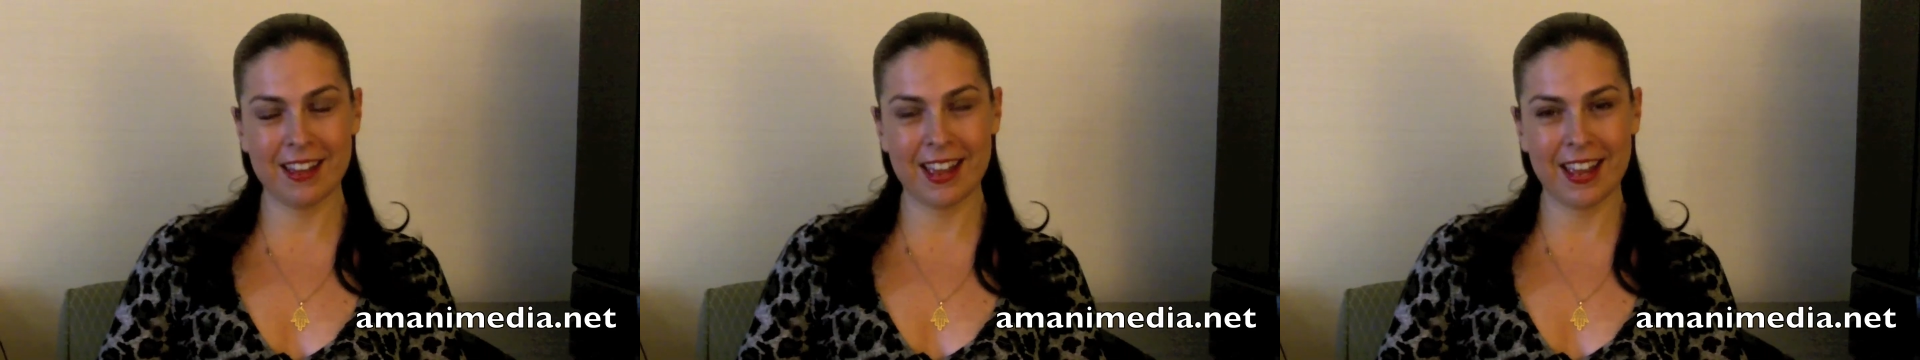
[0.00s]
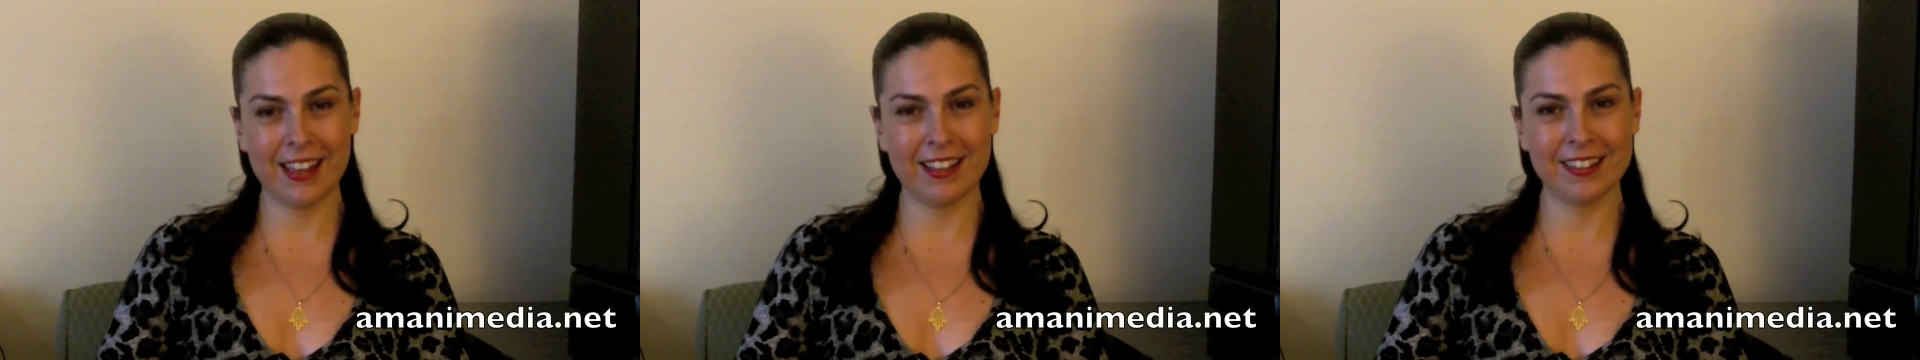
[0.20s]

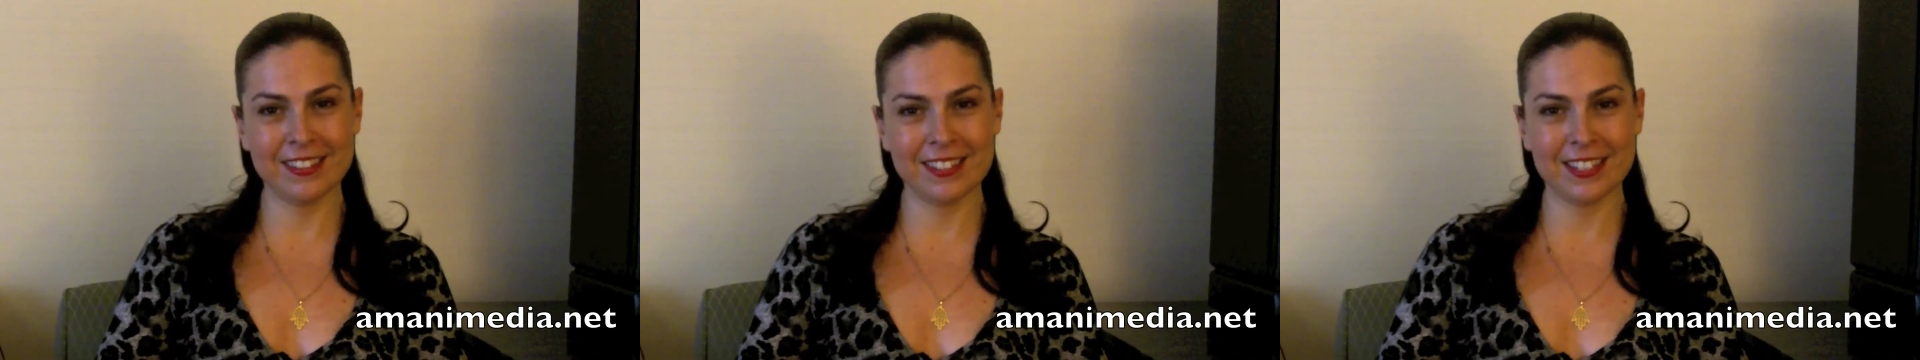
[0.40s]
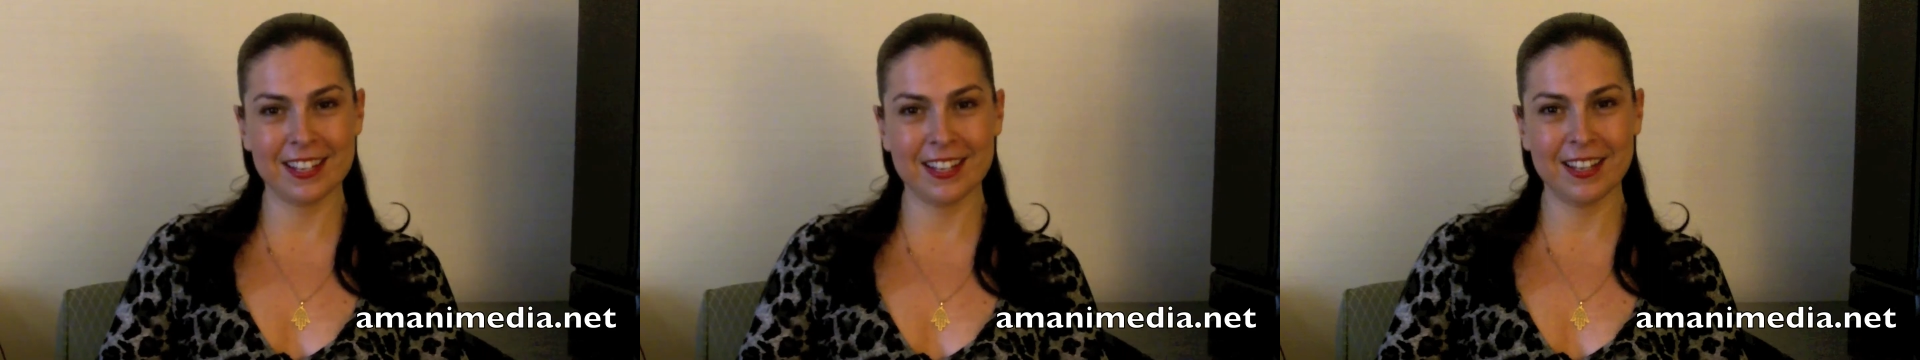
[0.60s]

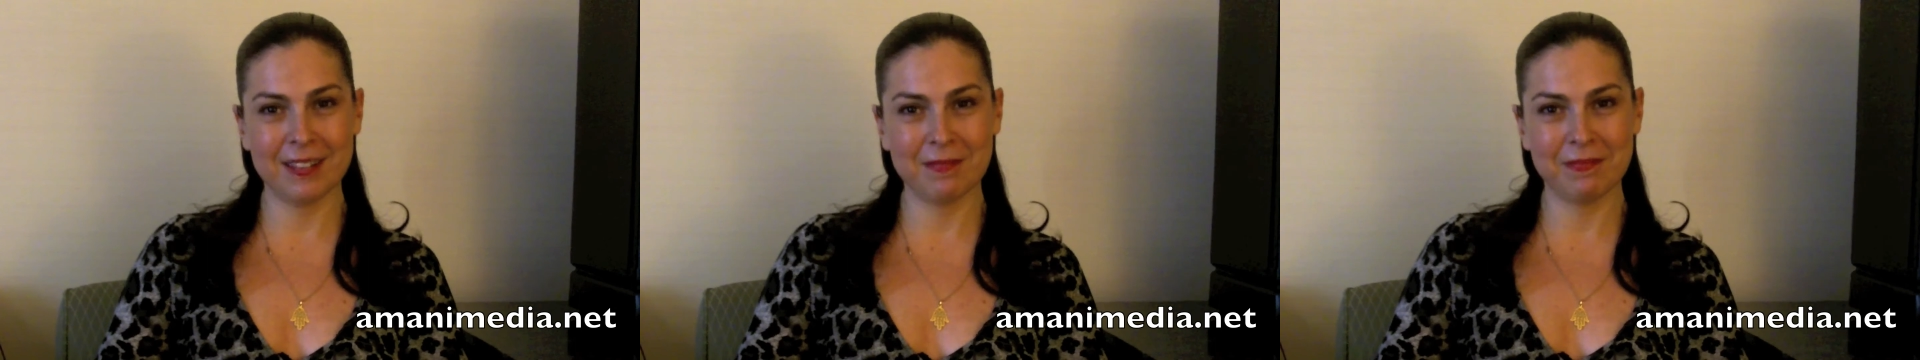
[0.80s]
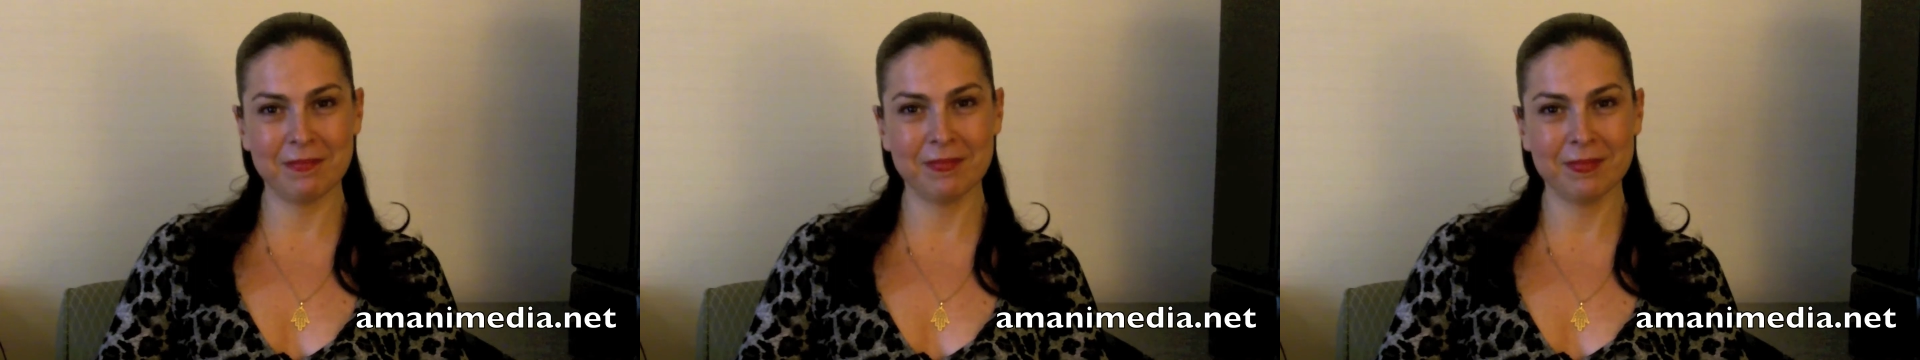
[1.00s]

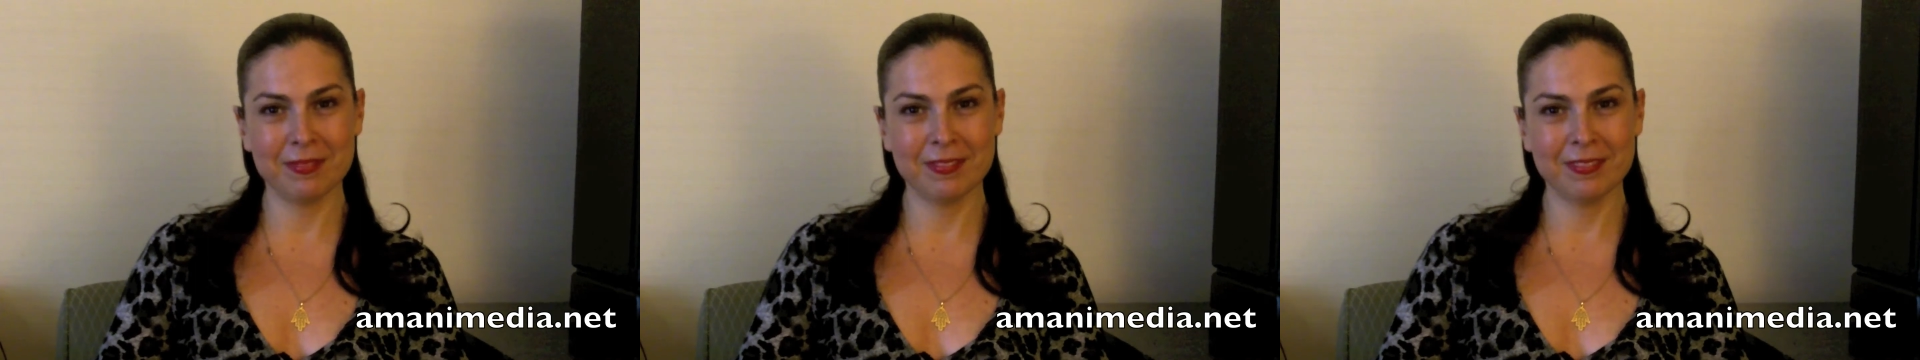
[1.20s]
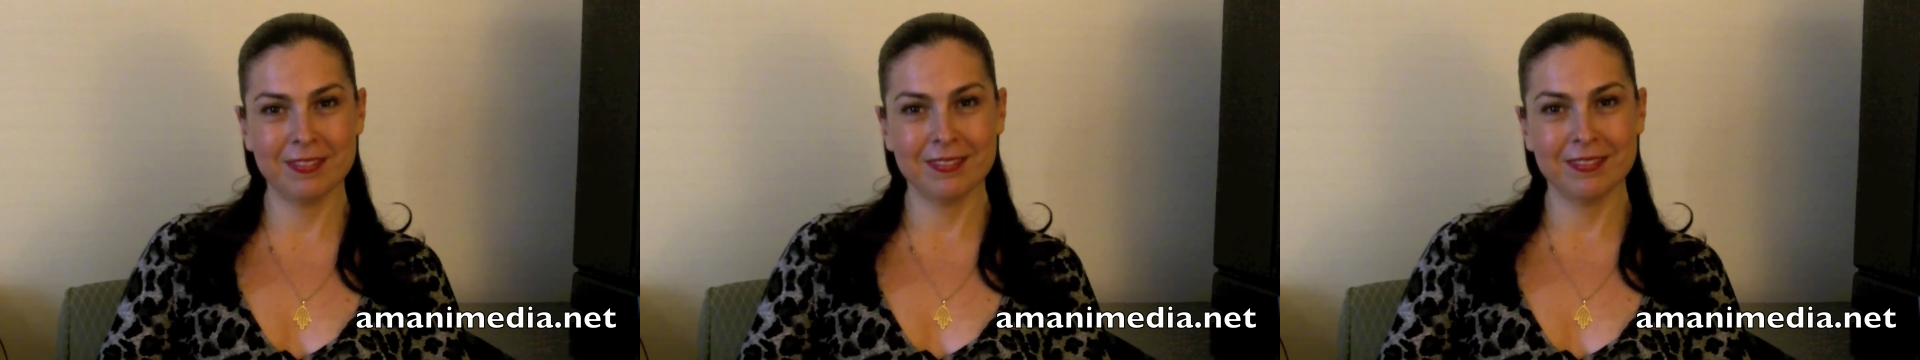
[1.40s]
And
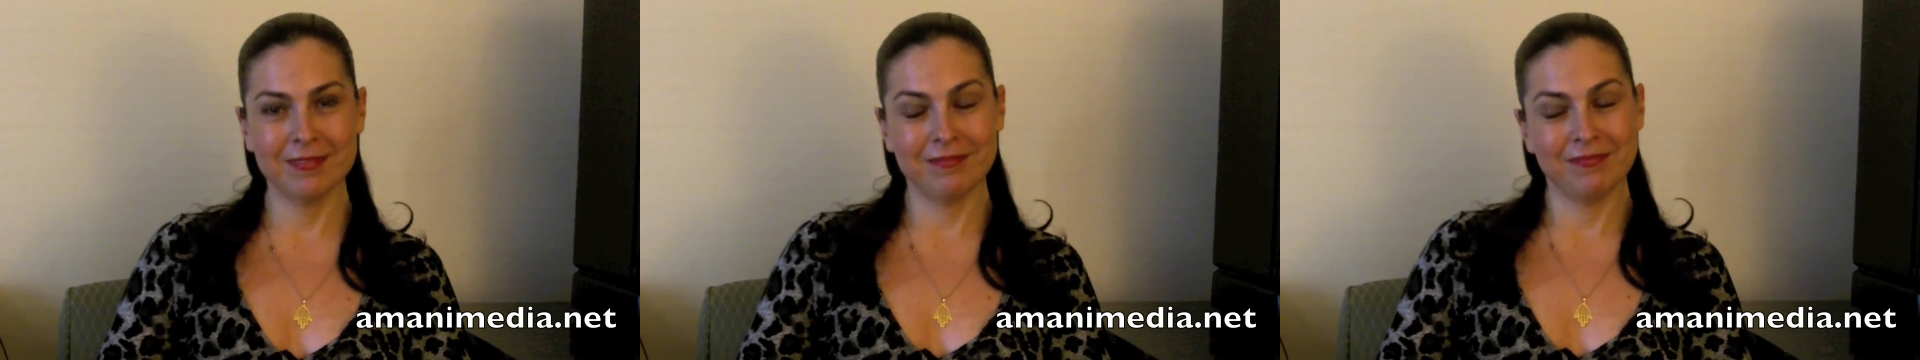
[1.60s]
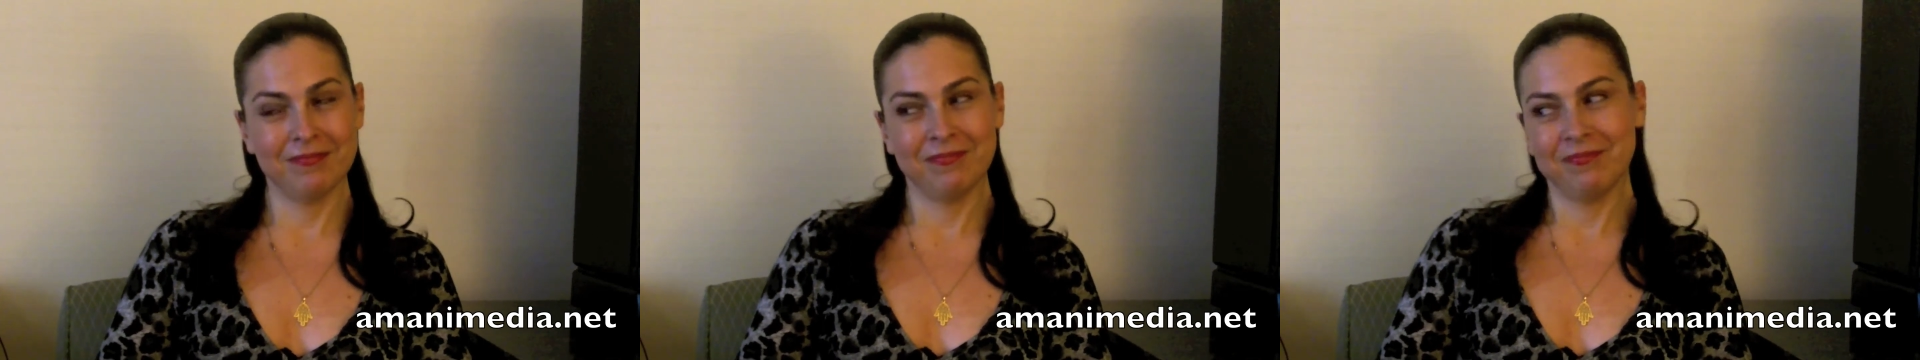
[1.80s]

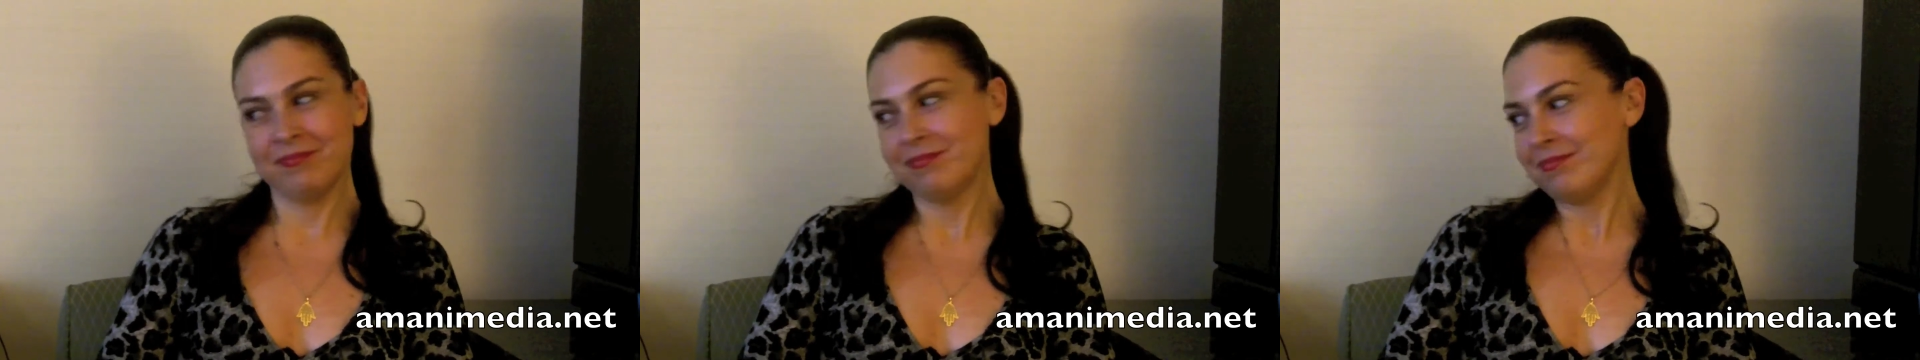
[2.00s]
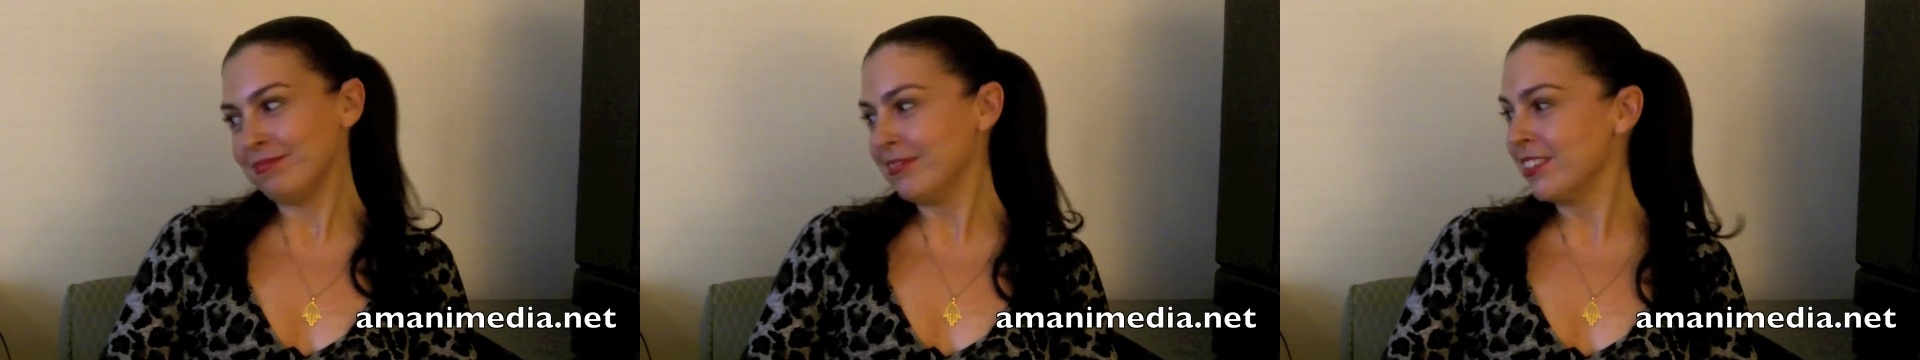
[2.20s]

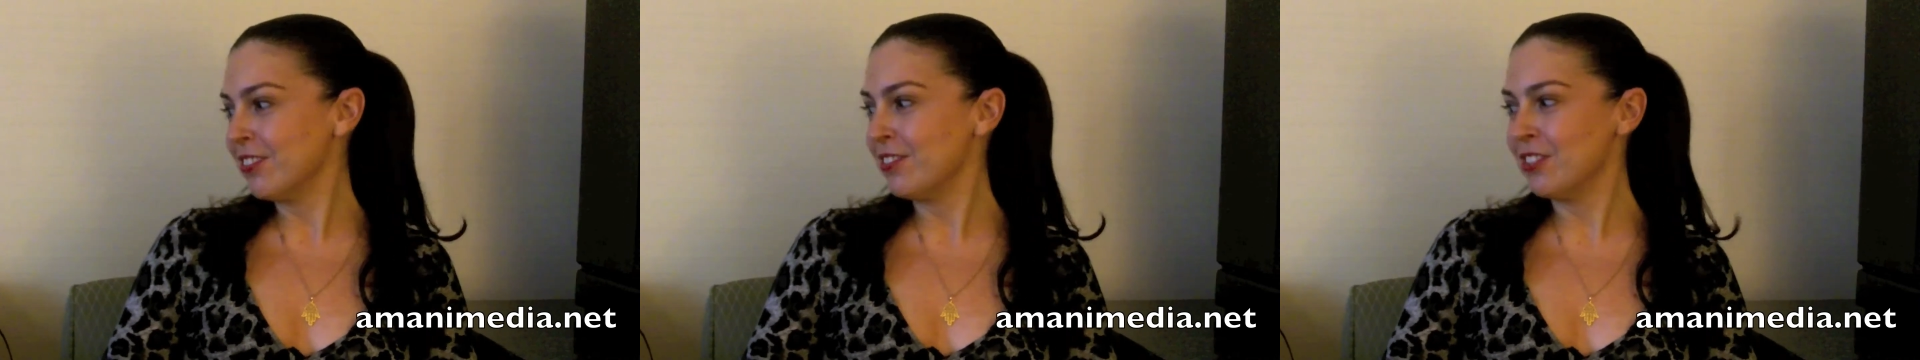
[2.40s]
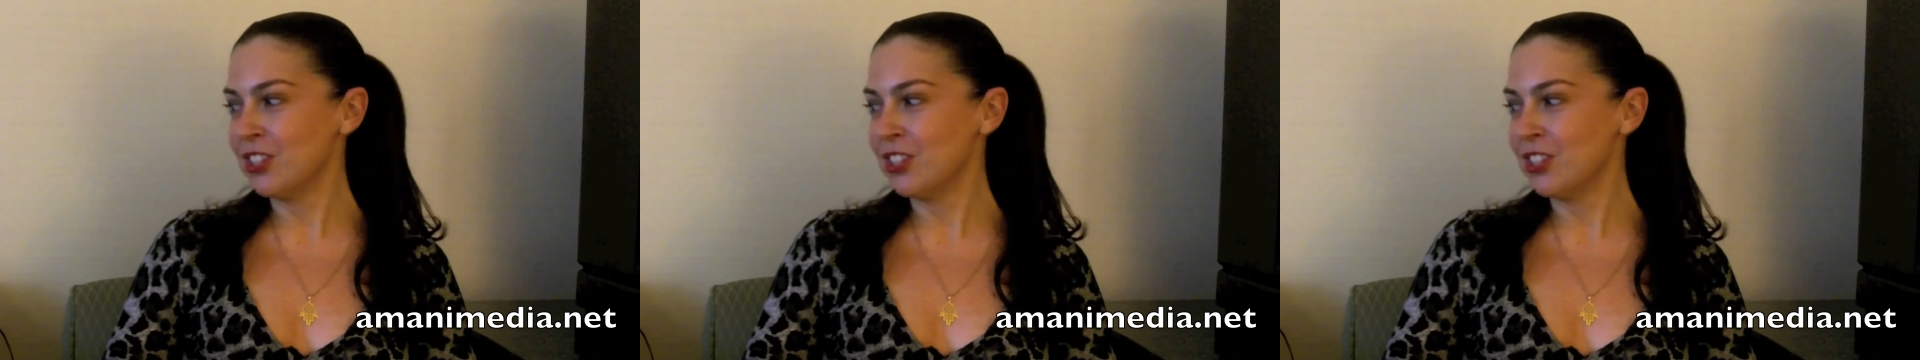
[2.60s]
you